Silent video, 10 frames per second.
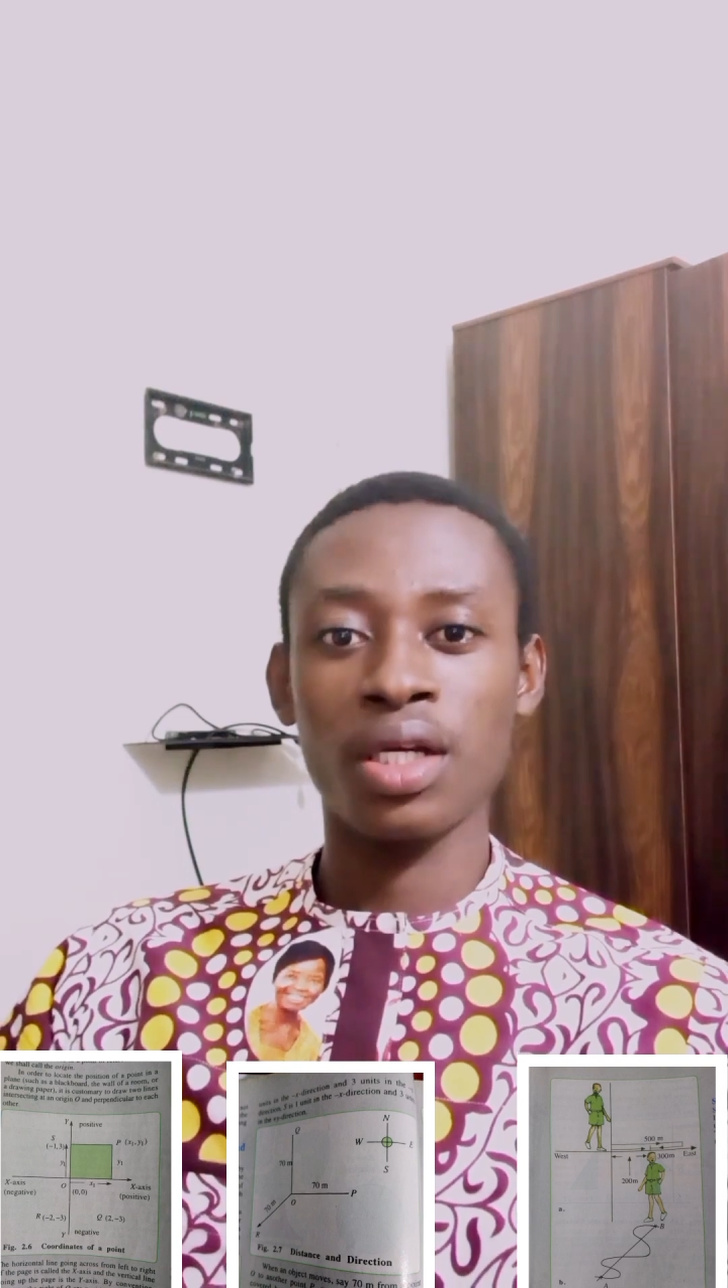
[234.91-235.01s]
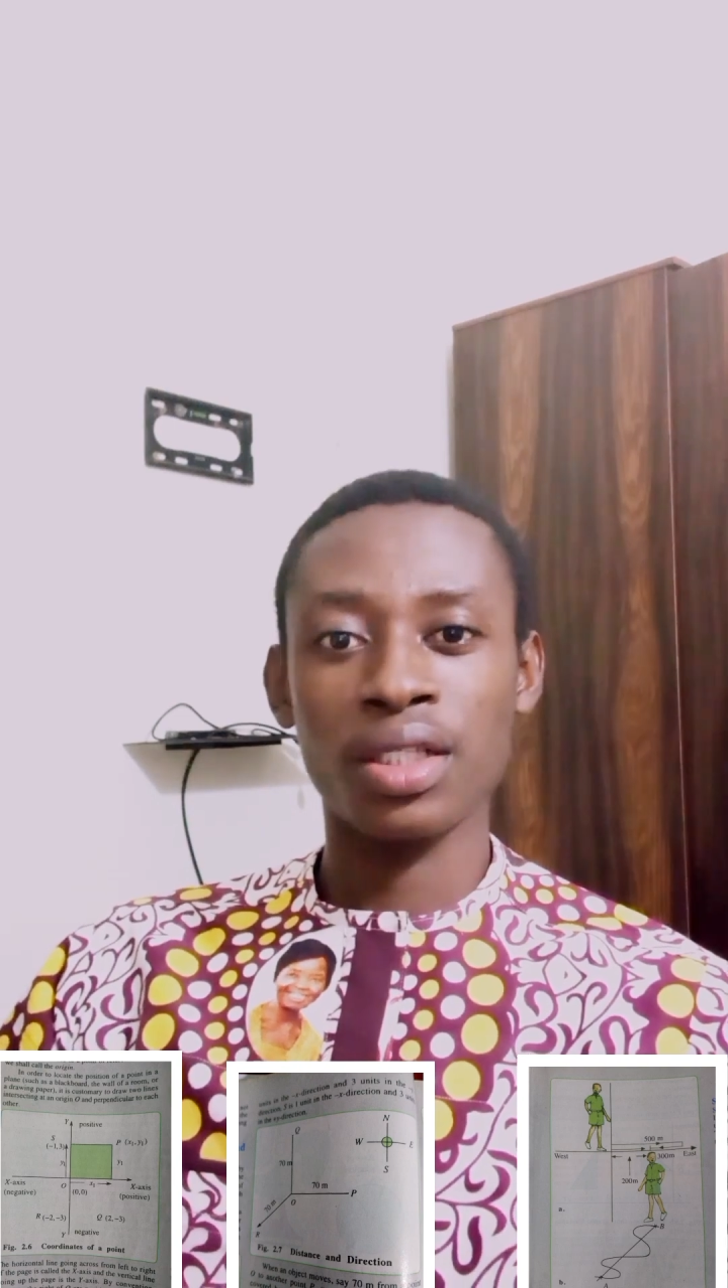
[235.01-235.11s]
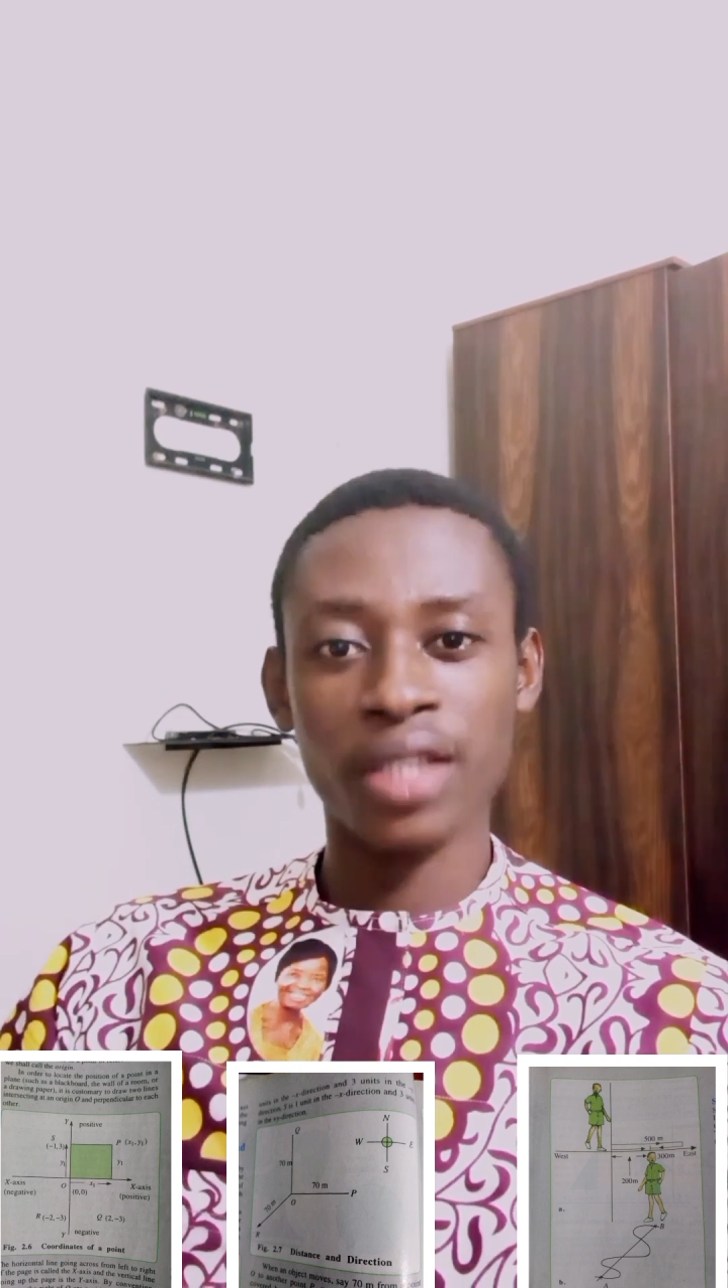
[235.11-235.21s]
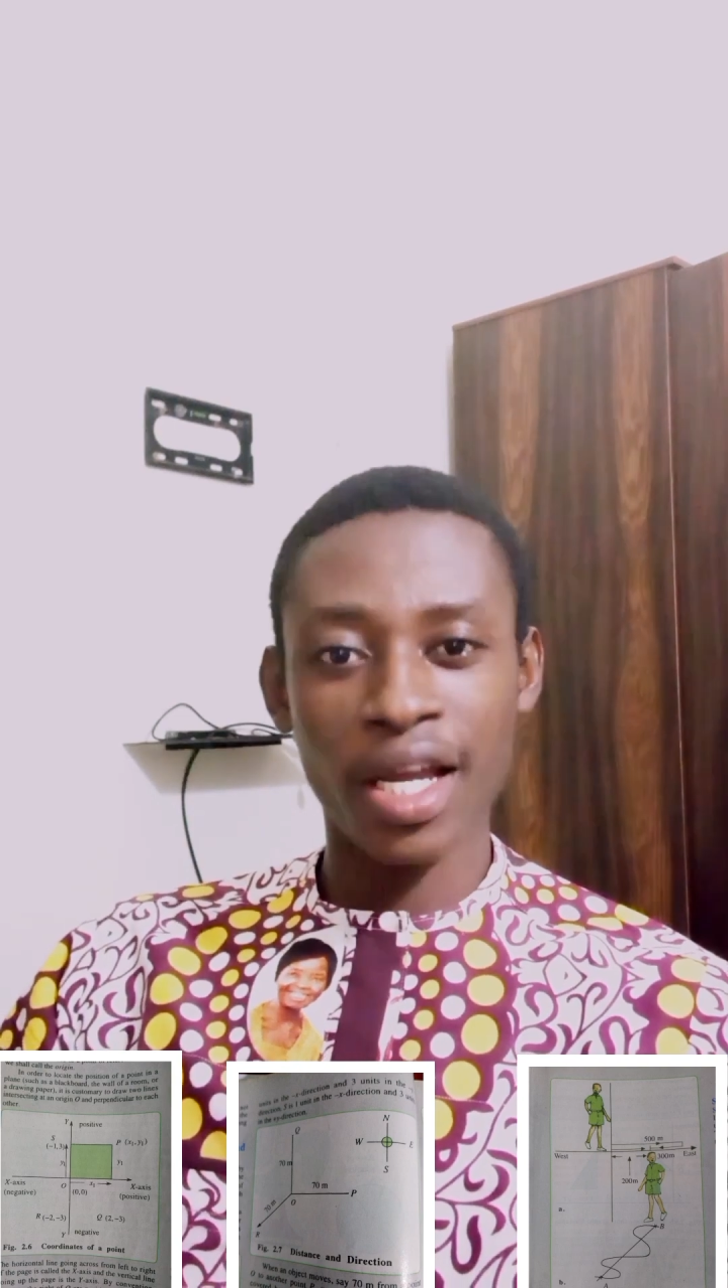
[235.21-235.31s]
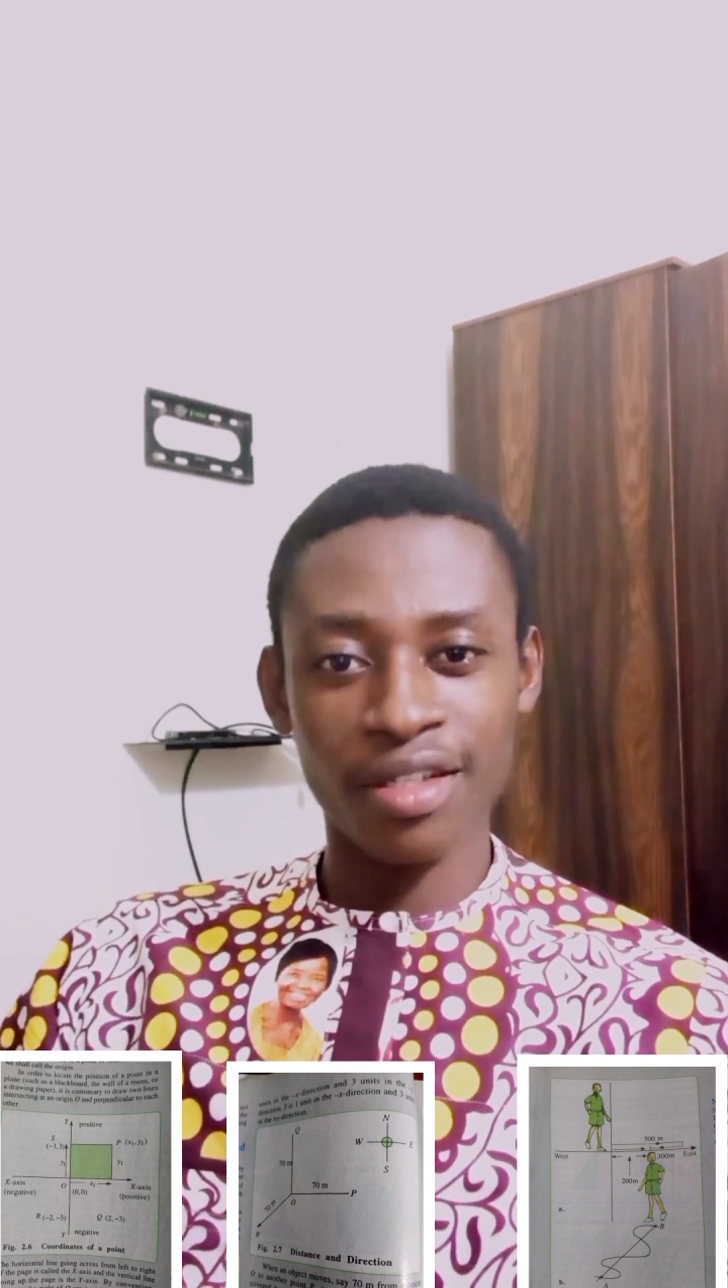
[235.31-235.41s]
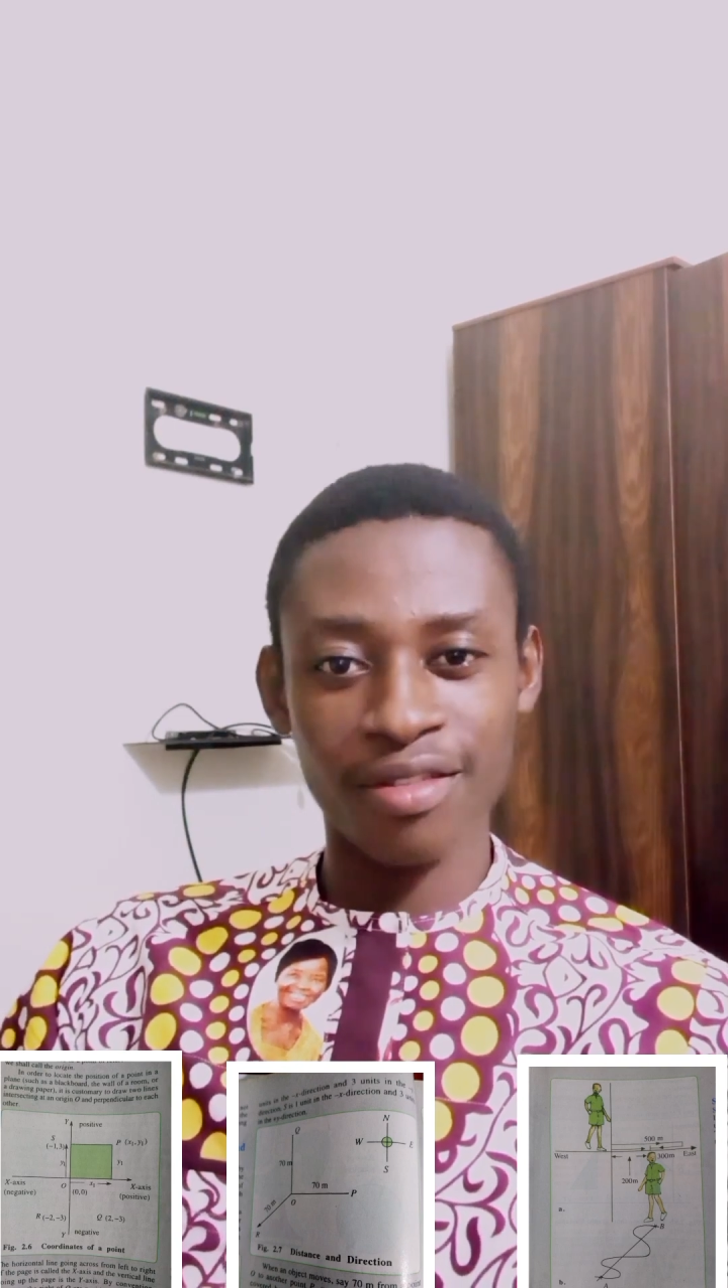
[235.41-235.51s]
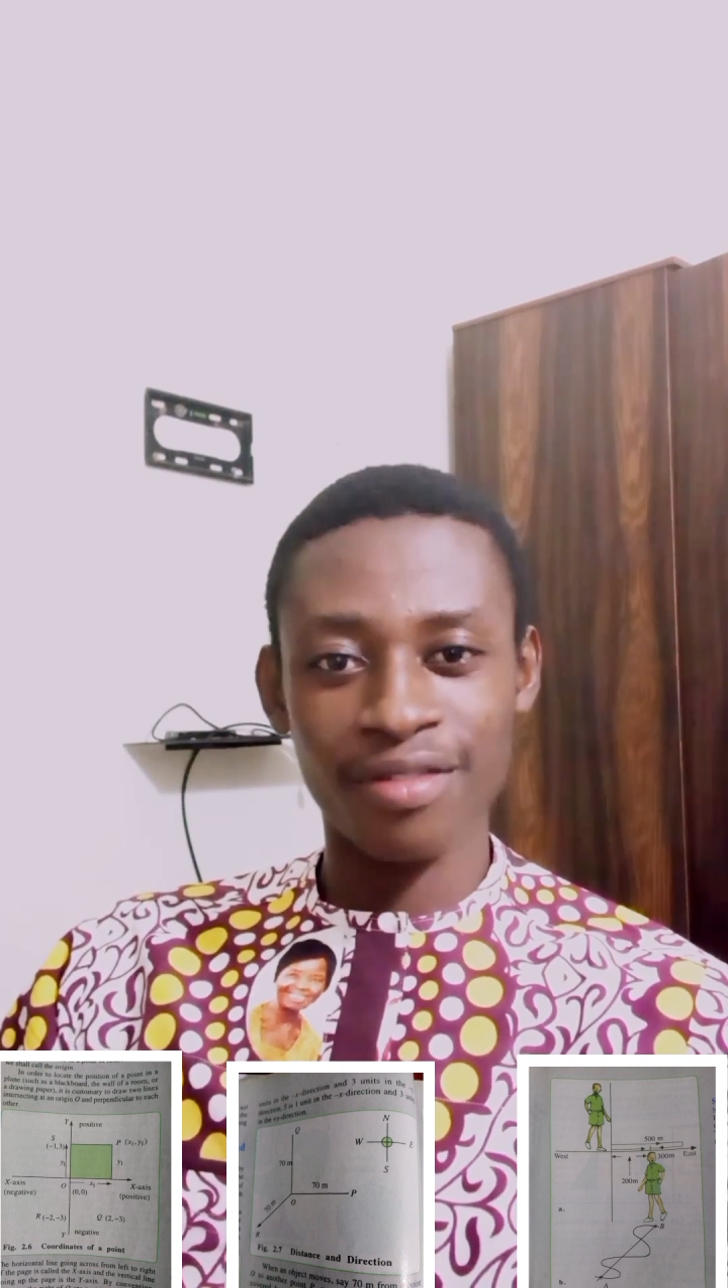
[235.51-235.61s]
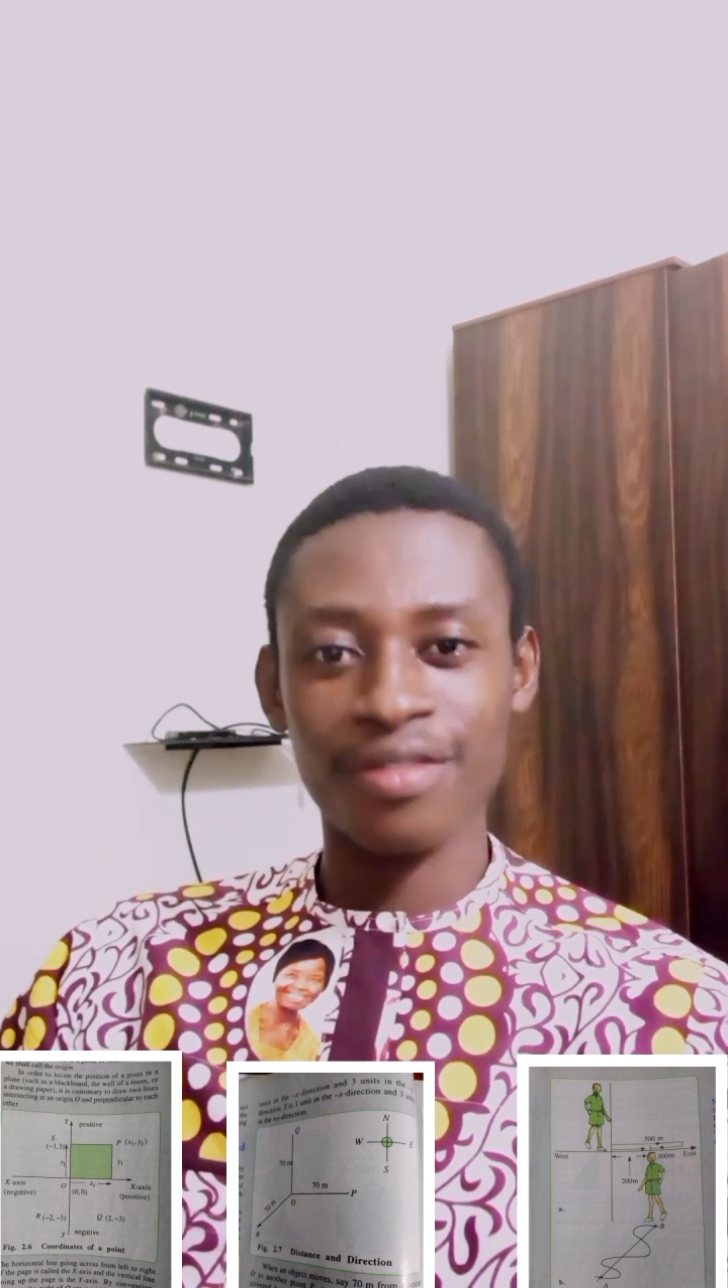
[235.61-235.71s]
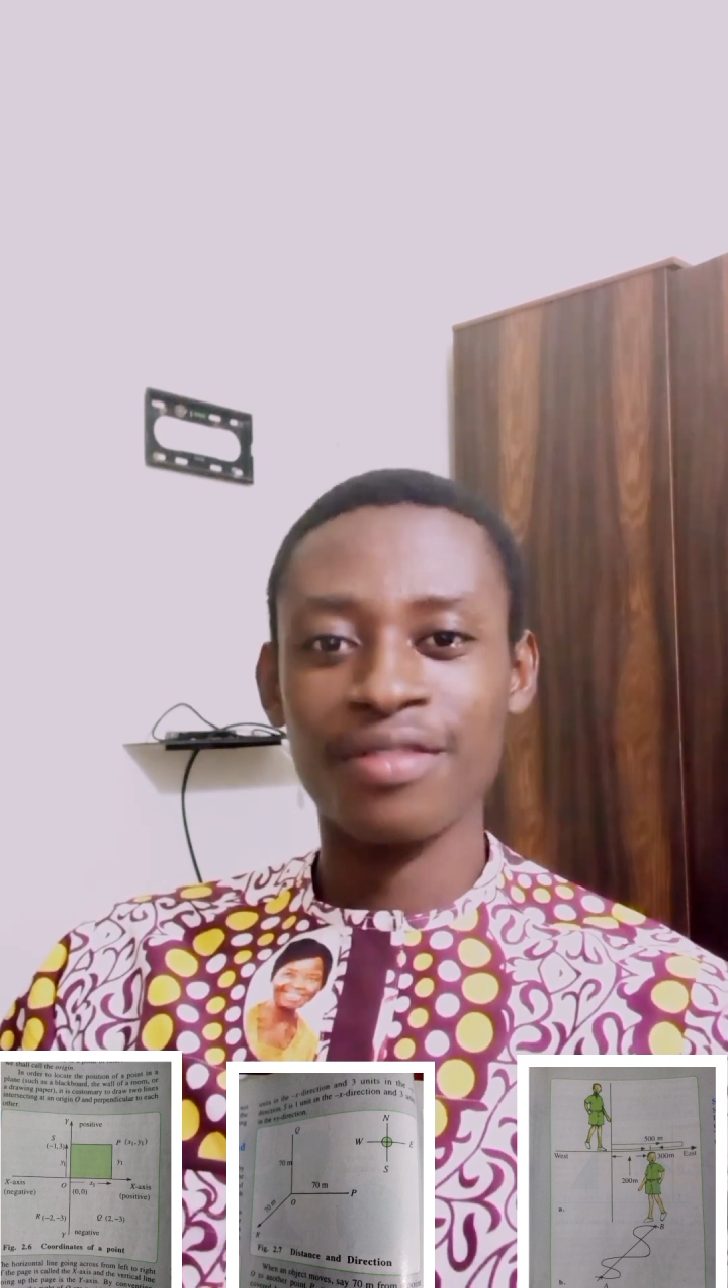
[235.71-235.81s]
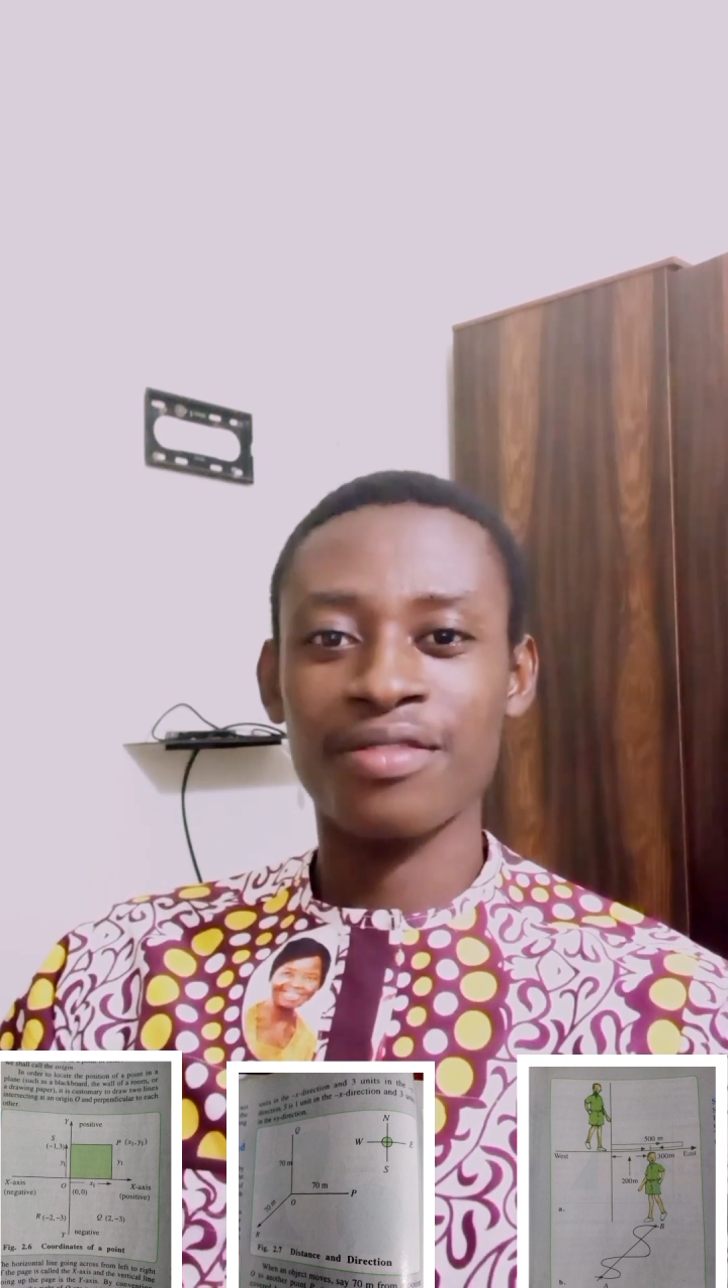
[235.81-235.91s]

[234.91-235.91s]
Thank you